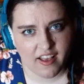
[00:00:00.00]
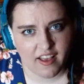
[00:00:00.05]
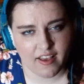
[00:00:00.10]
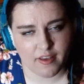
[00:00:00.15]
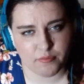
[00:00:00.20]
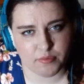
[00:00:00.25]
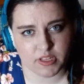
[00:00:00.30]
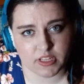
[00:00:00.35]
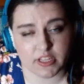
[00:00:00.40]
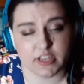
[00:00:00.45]

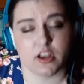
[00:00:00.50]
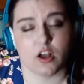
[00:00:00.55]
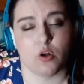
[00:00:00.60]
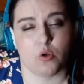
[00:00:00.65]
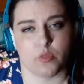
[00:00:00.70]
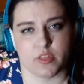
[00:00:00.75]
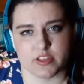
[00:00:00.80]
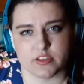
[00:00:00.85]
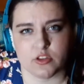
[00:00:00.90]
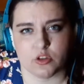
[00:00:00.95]
and be like,
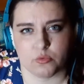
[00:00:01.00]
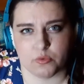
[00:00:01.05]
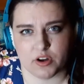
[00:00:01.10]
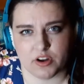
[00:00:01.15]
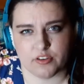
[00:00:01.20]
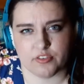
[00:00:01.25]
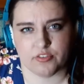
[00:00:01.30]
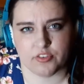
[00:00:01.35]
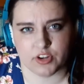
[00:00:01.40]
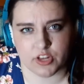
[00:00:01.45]
oh, this will
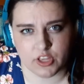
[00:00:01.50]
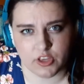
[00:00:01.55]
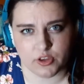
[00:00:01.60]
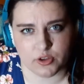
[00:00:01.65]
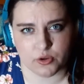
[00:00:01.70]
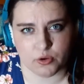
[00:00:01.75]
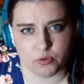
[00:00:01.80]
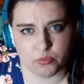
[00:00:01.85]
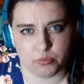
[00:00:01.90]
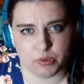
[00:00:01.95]
work for
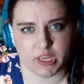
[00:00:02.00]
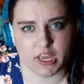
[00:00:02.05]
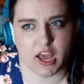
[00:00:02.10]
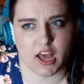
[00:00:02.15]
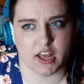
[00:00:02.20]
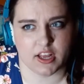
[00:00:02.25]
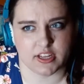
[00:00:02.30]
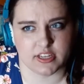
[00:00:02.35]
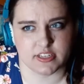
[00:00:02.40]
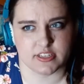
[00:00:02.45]
you,
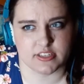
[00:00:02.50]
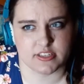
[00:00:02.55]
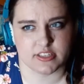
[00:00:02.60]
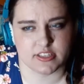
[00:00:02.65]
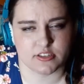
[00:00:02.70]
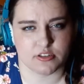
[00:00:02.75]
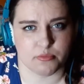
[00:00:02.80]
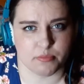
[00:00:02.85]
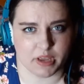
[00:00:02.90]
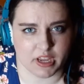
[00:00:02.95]
because
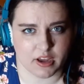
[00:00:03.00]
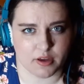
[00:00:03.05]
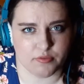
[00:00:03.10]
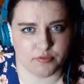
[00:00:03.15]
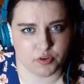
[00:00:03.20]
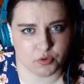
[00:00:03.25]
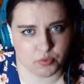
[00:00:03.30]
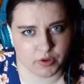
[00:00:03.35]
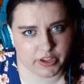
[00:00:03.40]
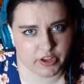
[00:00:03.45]
this will make
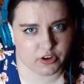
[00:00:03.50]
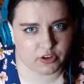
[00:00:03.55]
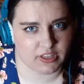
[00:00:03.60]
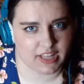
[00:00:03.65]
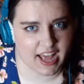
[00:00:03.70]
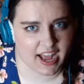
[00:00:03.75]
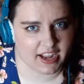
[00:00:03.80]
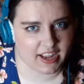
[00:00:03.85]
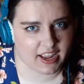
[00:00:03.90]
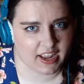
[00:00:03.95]
up for what you're
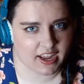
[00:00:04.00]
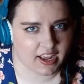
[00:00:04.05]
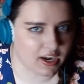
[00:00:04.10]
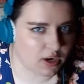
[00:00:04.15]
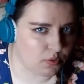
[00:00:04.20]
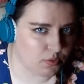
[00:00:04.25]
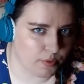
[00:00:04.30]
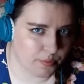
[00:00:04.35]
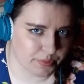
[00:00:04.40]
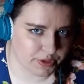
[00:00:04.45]
lacking, and
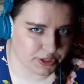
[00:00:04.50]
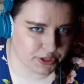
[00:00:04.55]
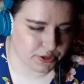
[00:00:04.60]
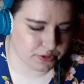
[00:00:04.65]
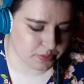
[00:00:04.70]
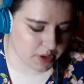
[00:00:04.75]
it won't be too